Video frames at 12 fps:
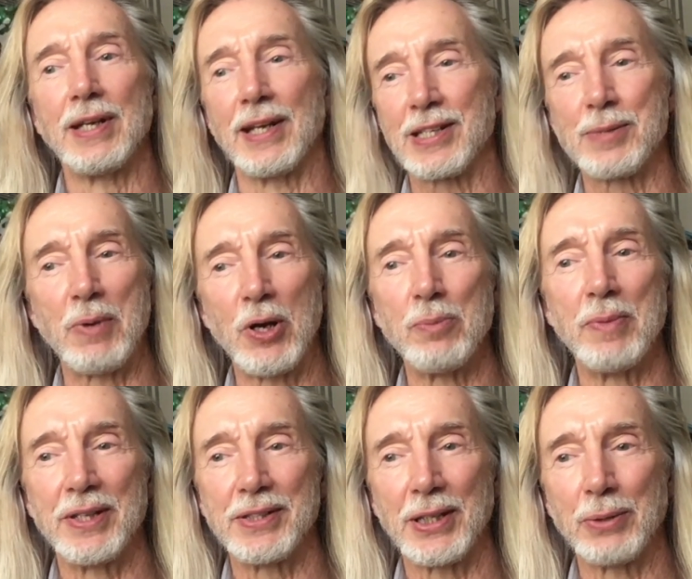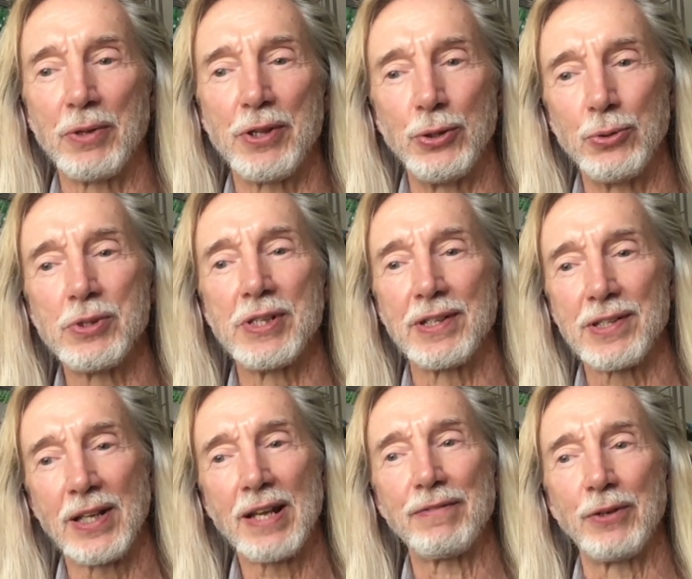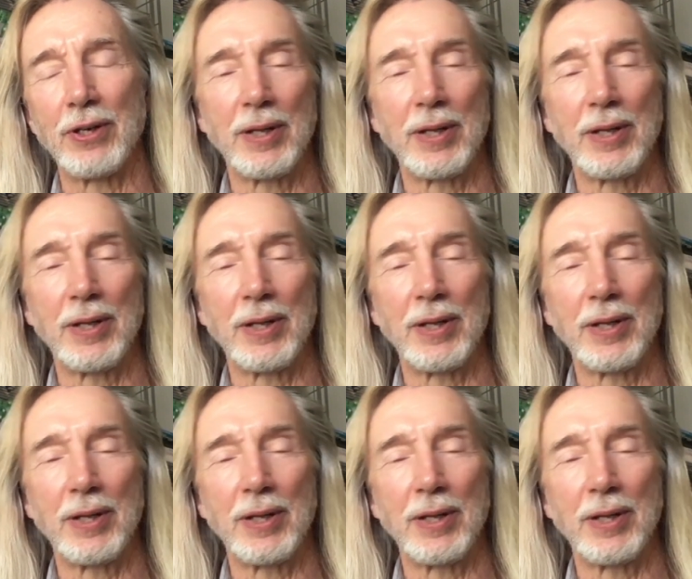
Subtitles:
experimenting with using the lever.